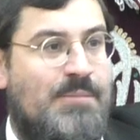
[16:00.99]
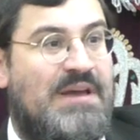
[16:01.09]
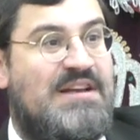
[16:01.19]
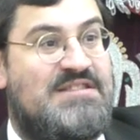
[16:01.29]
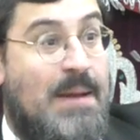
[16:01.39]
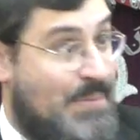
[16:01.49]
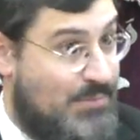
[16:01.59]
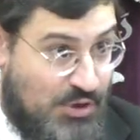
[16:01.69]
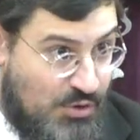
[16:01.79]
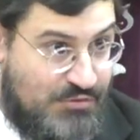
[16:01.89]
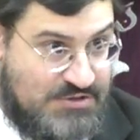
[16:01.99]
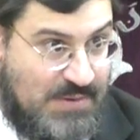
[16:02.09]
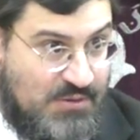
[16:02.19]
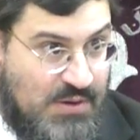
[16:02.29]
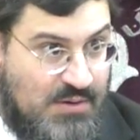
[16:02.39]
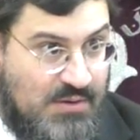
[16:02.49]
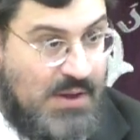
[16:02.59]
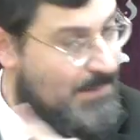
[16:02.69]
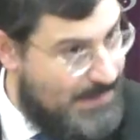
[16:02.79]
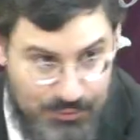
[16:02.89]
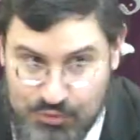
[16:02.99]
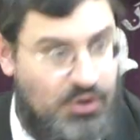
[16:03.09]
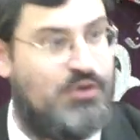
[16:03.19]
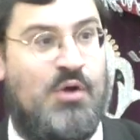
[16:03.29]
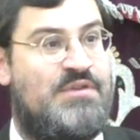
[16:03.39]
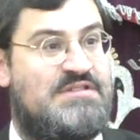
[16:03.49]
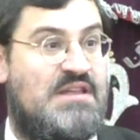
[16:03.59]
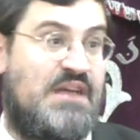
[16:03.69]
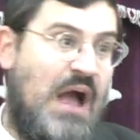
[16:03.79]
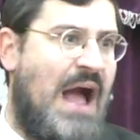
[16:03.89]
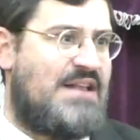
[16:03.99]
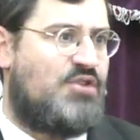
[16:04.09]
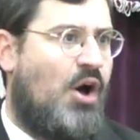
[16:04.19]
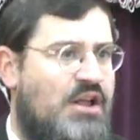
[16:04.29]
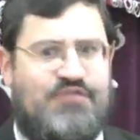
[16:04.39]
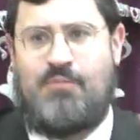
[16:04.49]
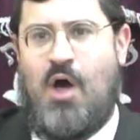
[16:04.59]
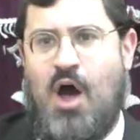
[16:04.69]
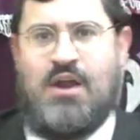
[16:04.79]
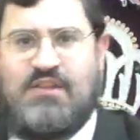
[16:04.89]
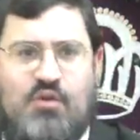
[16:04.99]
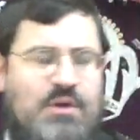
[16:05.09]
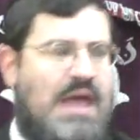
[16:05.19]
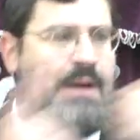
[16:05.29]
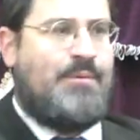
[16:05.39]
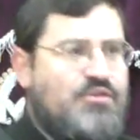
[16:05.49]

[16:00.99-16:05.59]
because that people don't know this, by the way. People do not know this. They think, it's hot, it's from the urn, it's okay, I can put